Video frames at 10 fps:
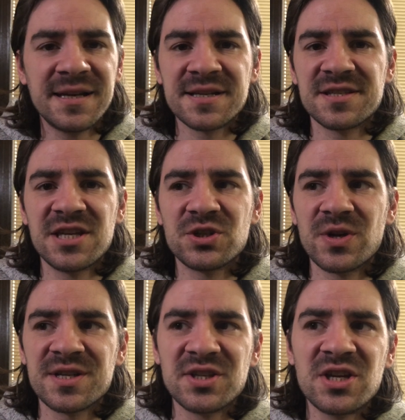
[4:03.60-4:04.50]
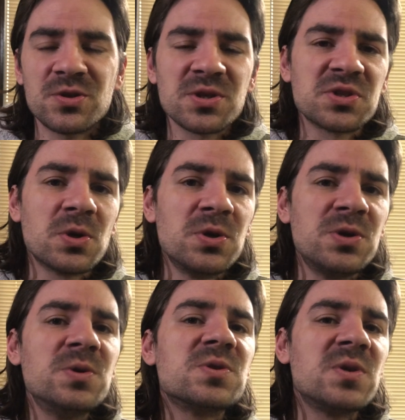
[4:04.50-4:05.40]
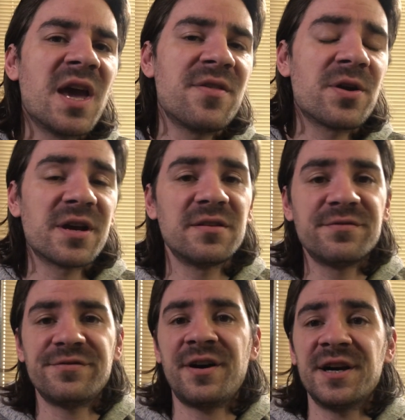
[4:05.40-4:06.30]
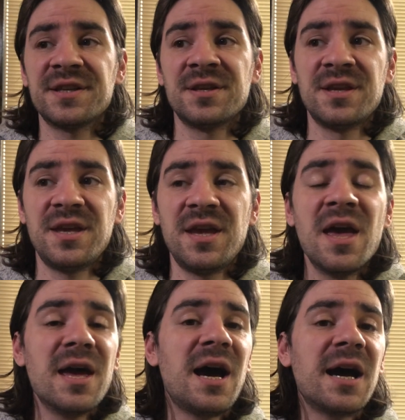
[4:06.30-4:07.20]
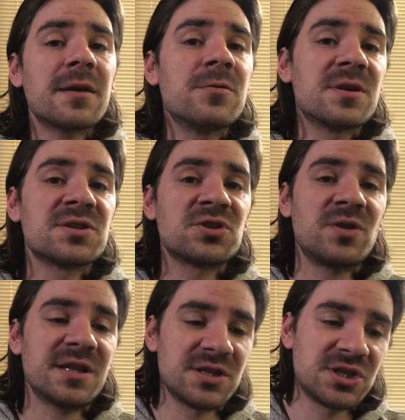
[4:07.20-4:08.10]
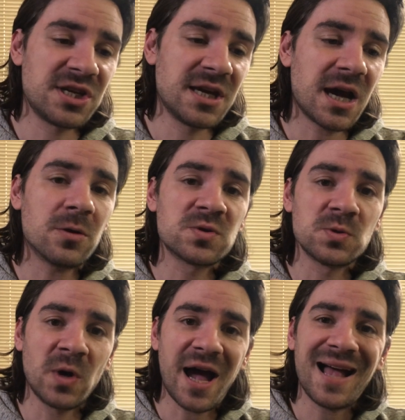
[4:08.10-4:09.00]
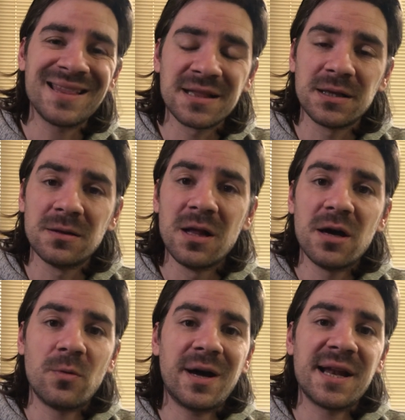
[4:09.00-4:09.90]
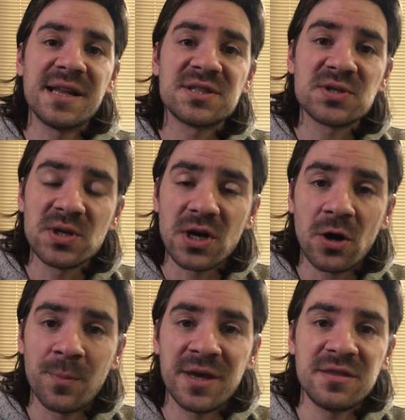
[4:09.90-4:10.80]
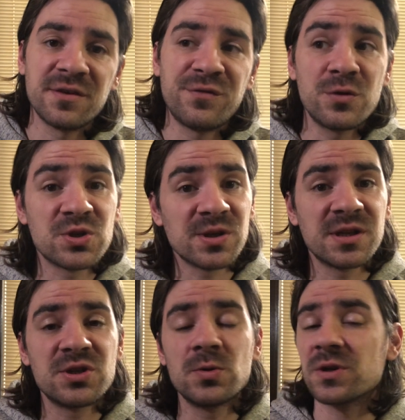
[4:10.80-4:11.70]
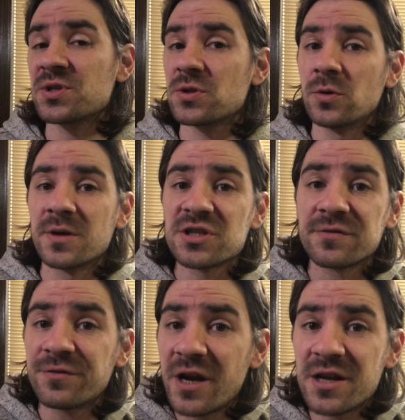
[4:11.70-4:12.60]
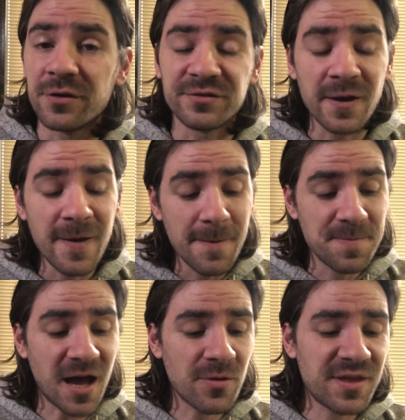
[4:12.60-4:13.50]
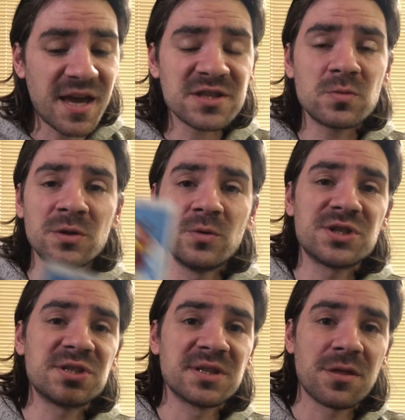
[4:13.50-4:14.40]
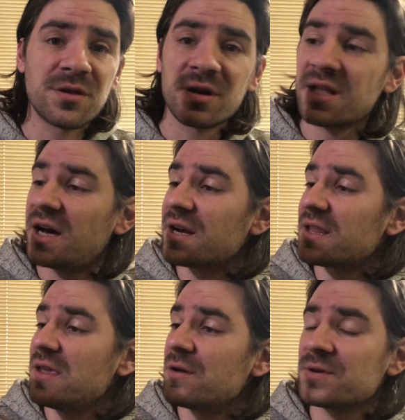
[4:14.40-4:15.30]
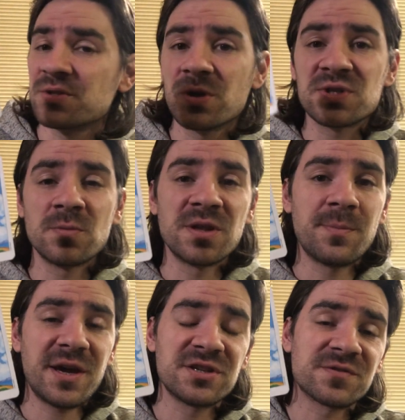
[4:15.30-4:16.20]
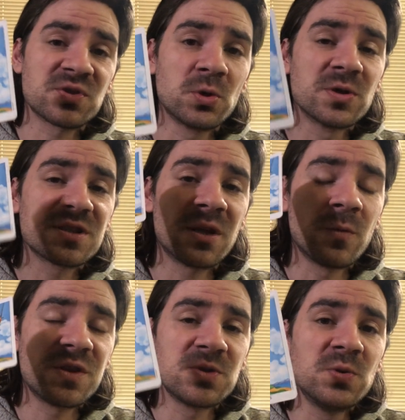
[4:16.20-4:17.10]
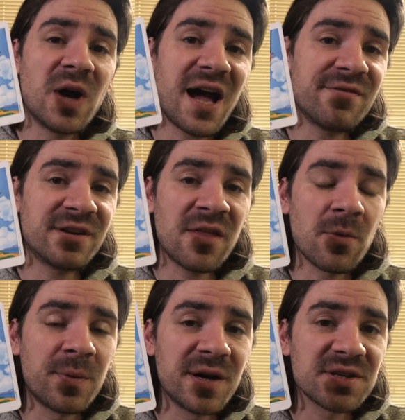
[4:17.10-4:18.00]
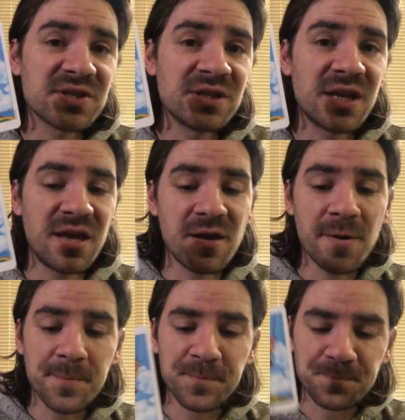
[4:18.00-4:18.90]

and etc, etc, so you together can find the accurate strategy how to handle what it is to come in the future that you are so much afraid of. Now the next one, which is the third card here, is going to be the Page of Swords. Now we do have another person here,